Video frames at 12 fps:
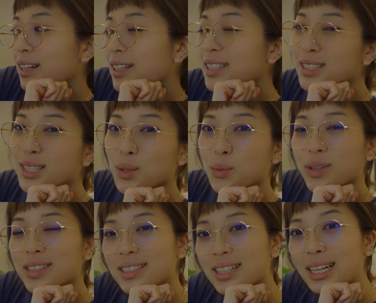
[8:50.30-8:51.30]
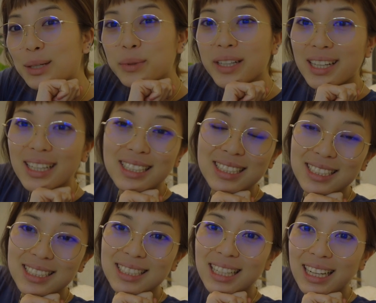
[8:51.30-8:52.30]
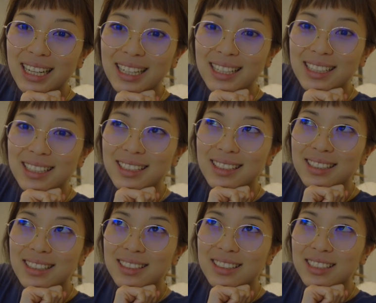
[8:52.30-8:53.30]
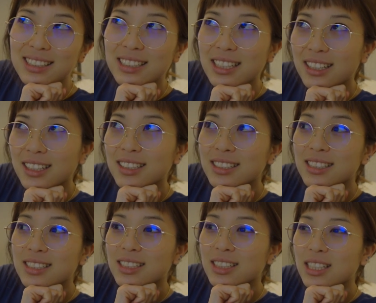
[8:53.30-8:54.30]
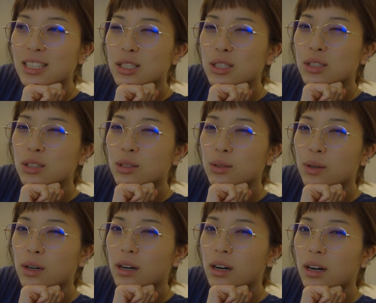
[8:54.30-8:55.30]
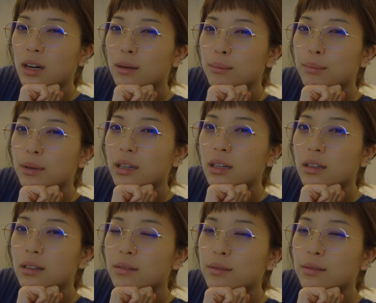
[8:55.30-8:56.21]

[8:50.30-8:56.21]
Let's see what time we end today. Not looking too hot, but